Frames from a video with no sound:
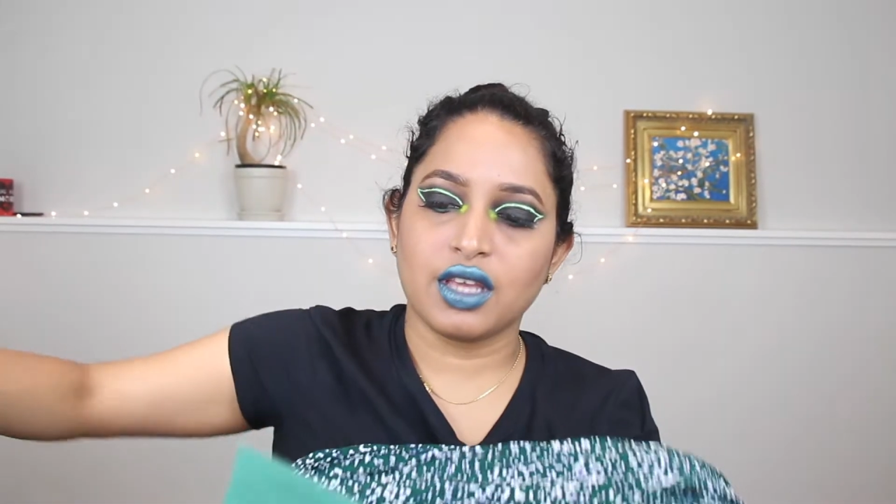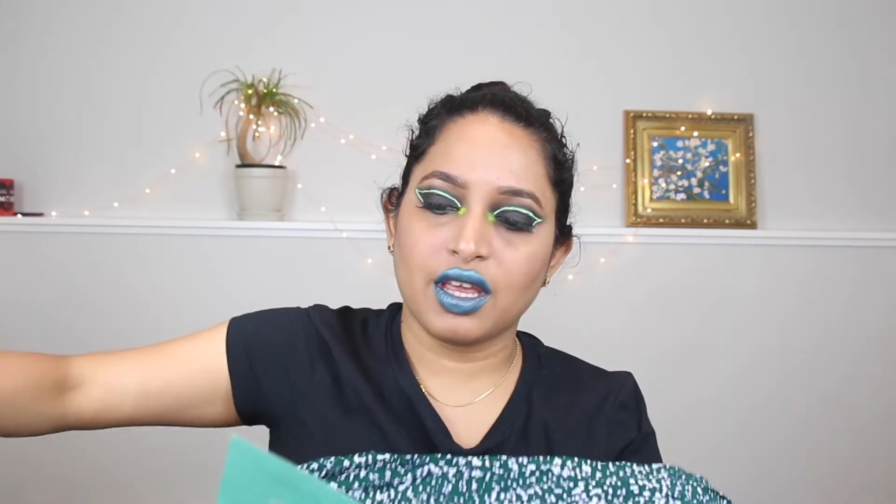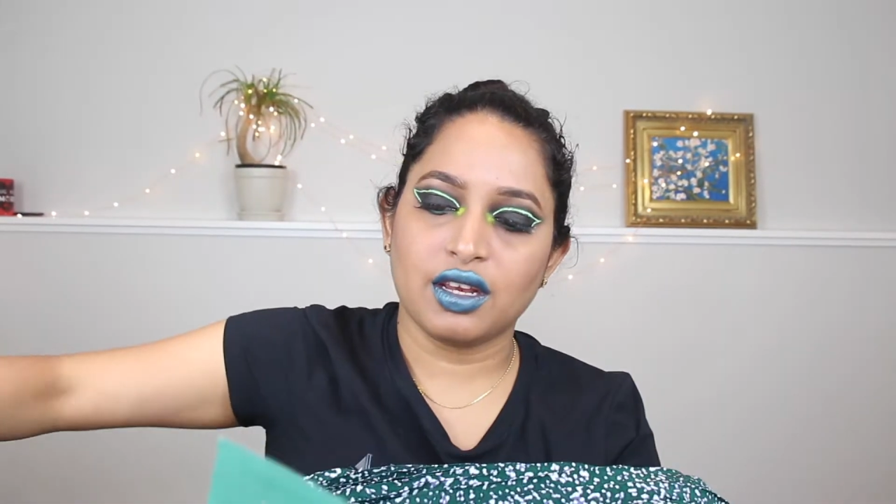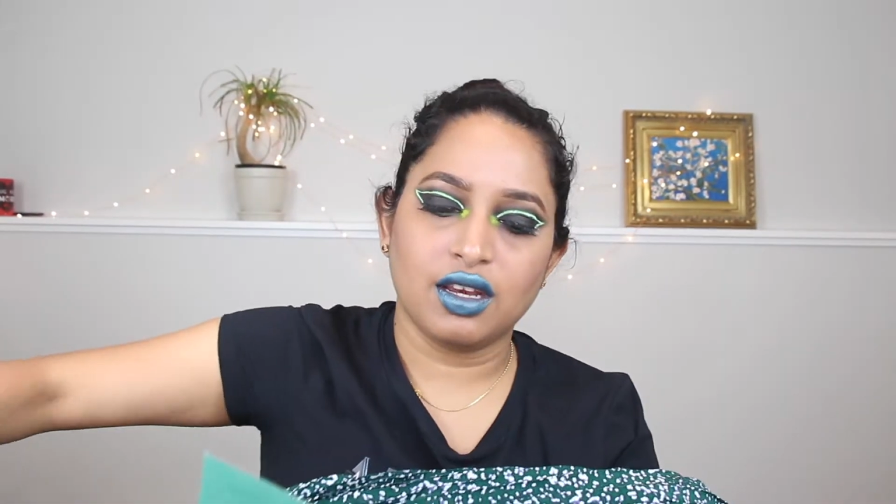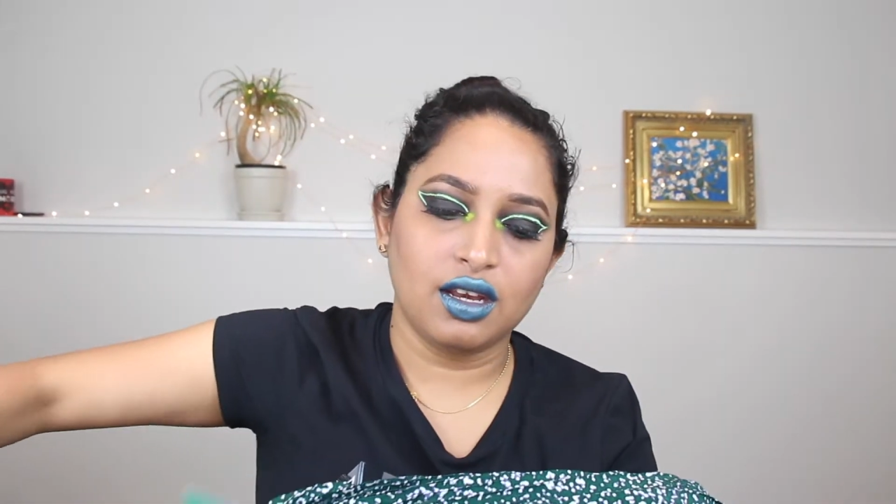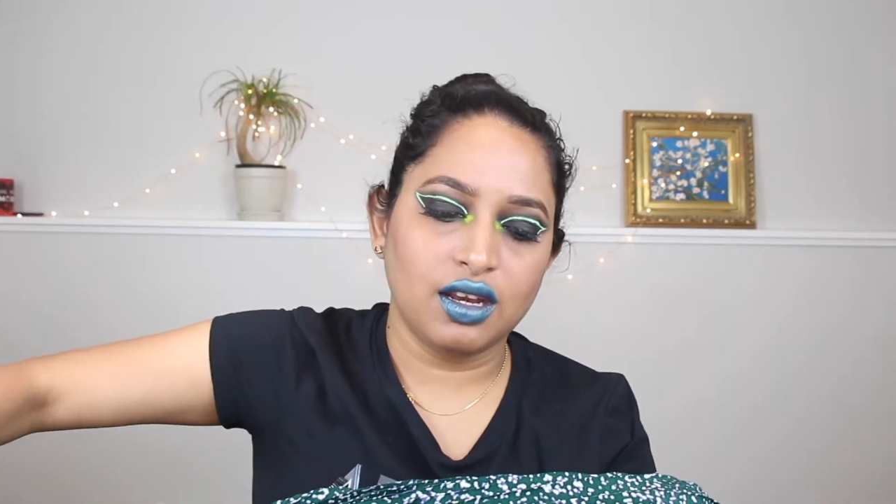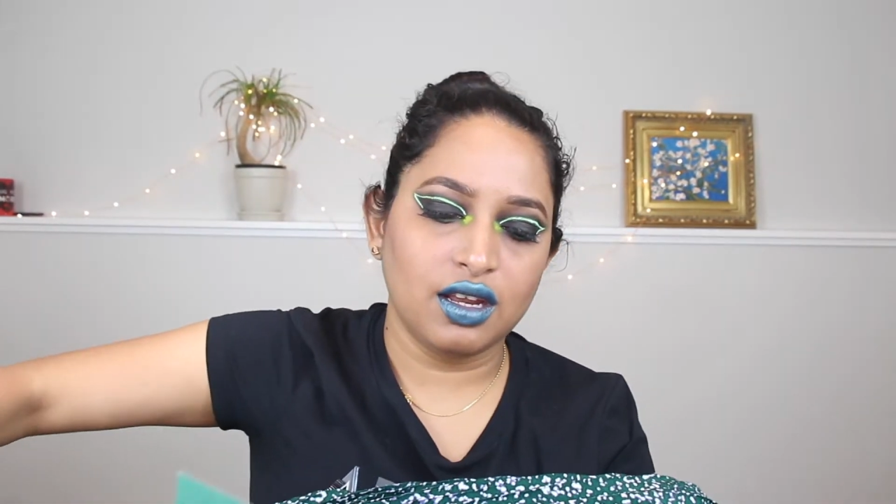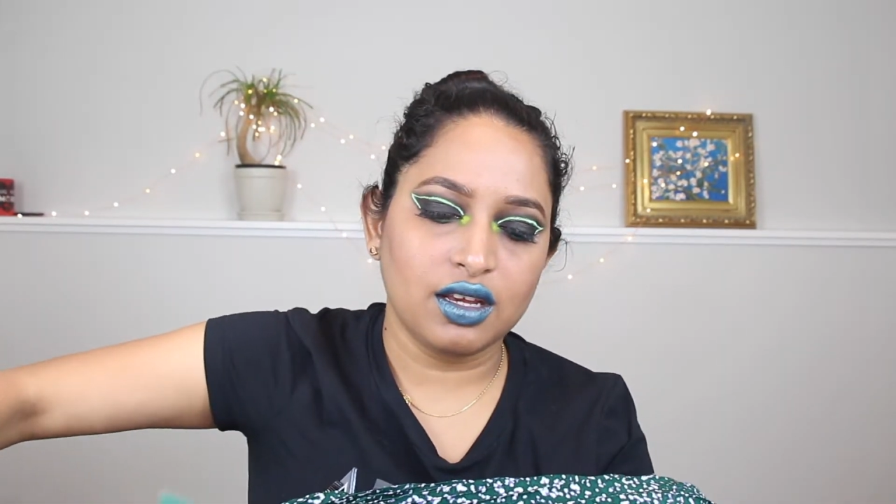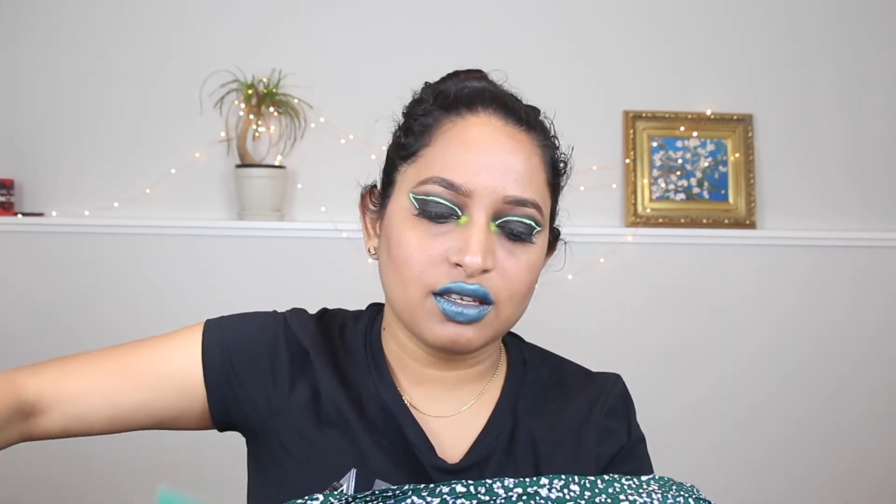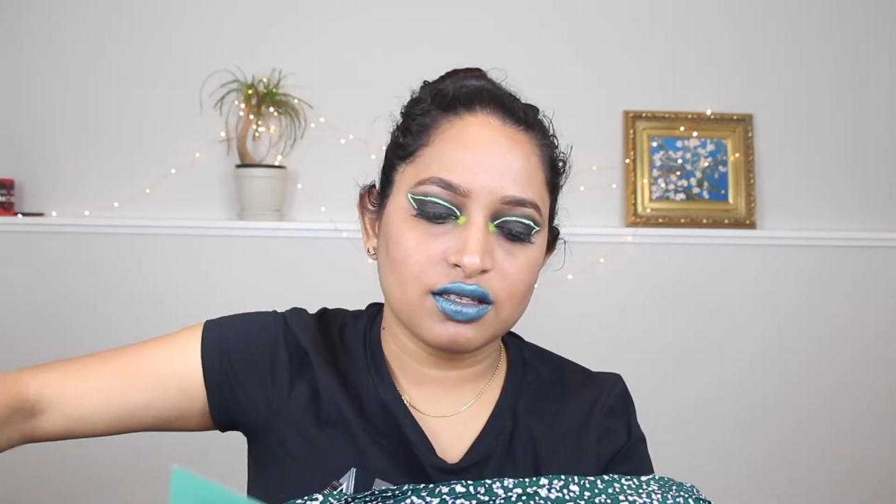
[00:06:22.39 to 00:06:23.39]
And
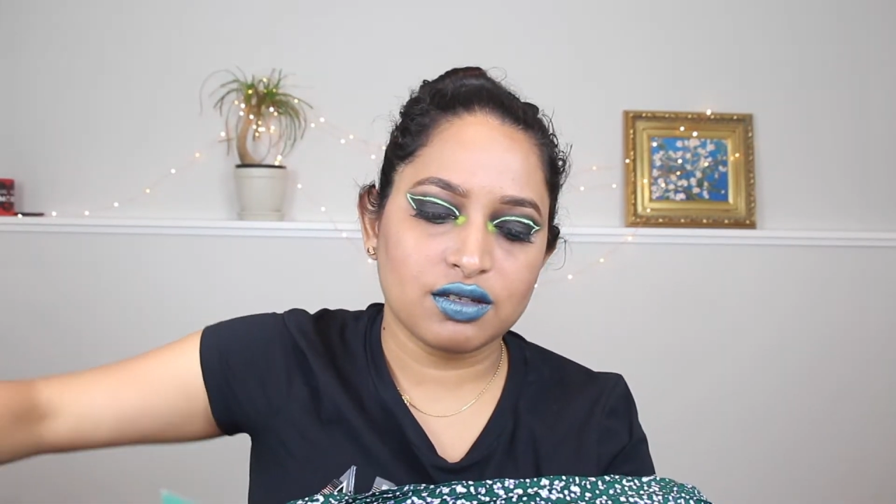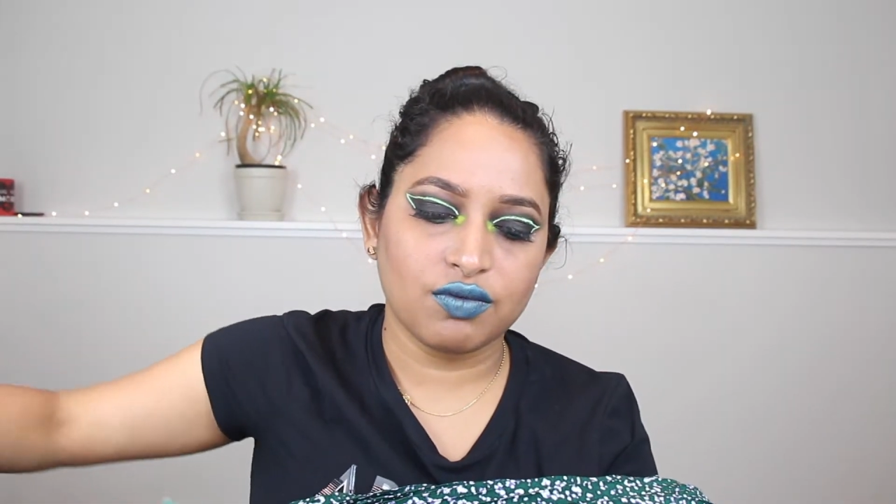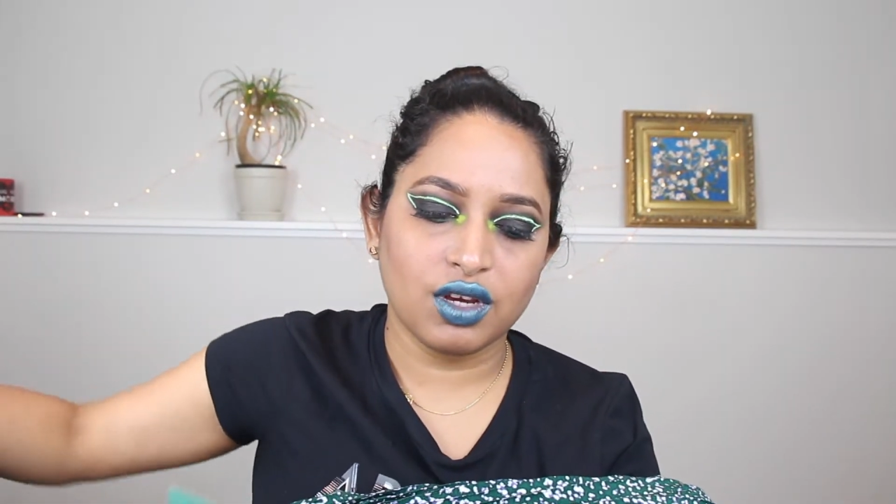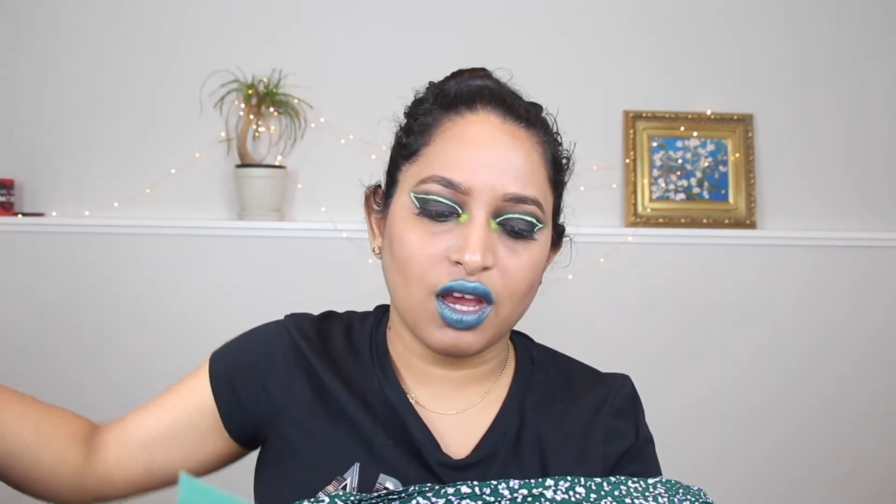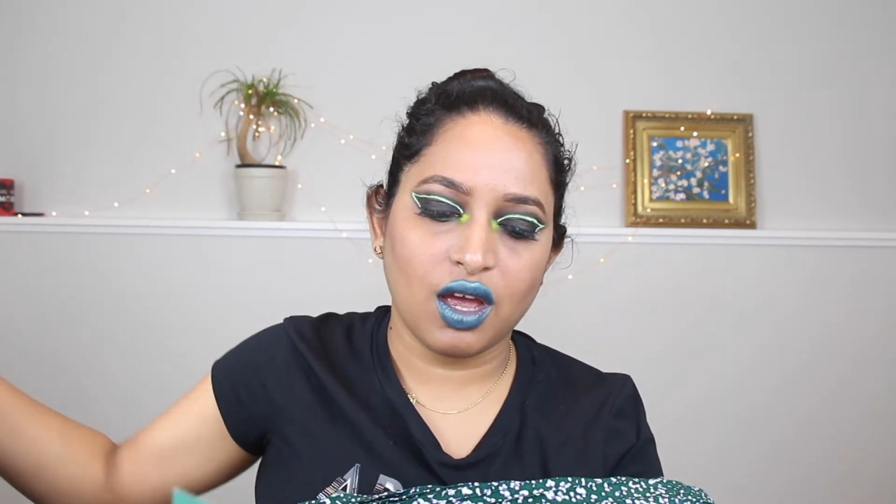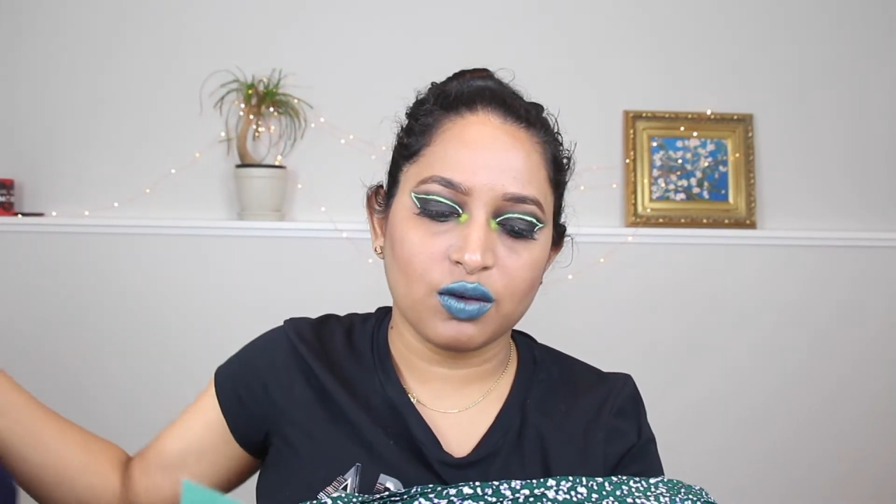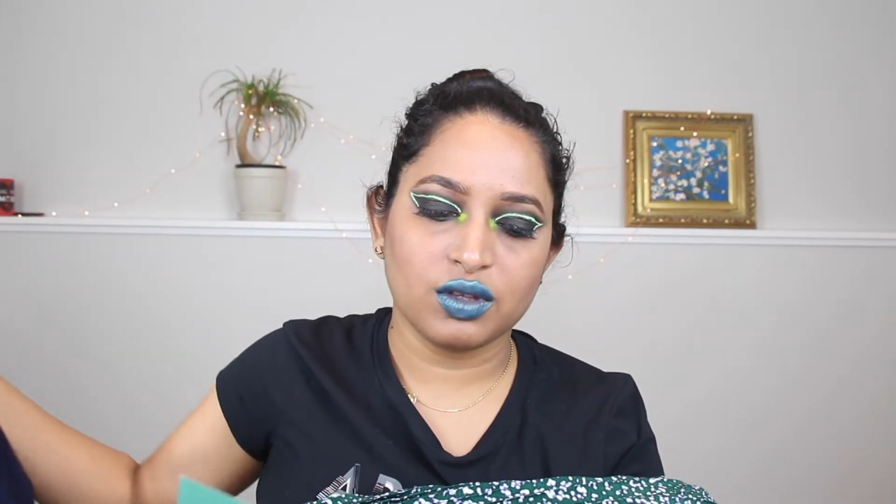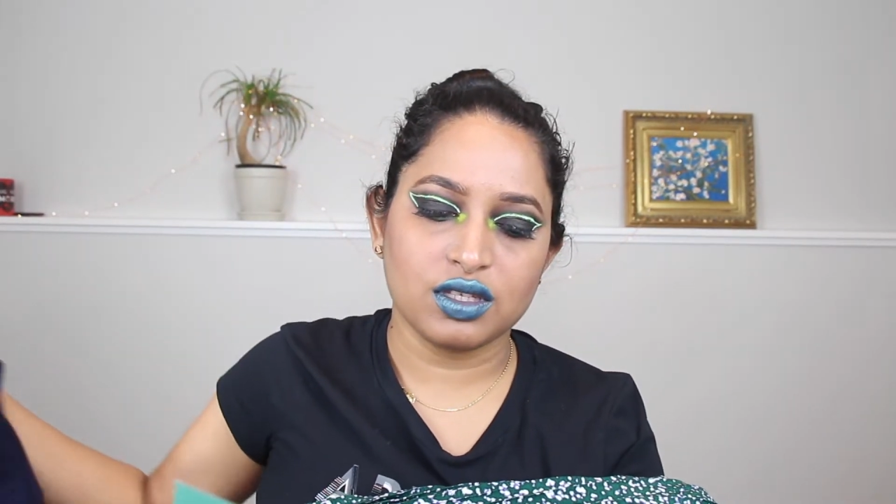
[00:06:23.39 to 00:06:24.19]
next we have